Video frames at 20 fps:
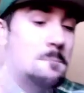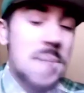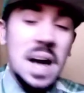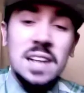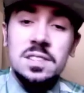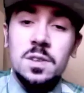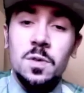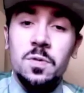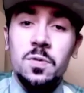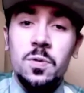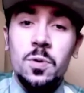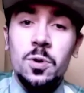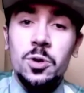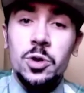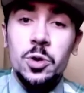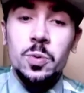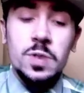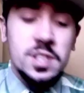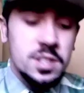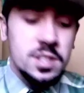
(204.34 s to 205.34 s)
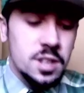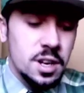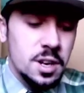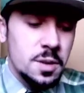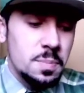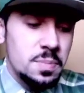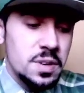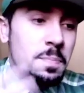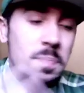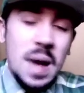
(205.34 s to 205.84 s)
better for you. It's going to
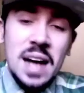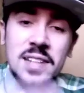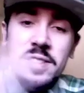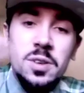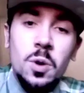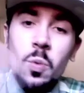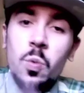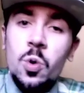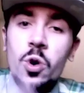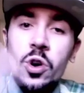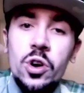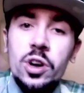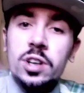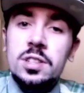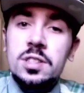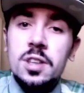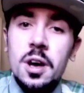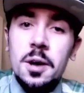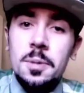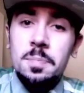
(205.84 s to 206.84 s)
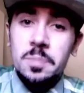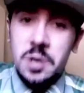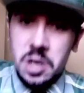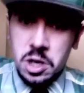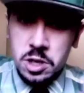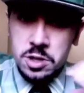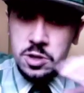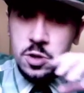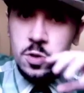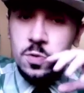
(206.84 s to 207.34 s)
be better work done
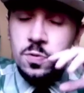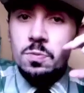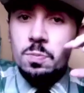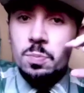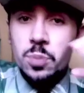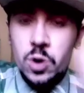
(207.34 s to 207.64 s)
because you've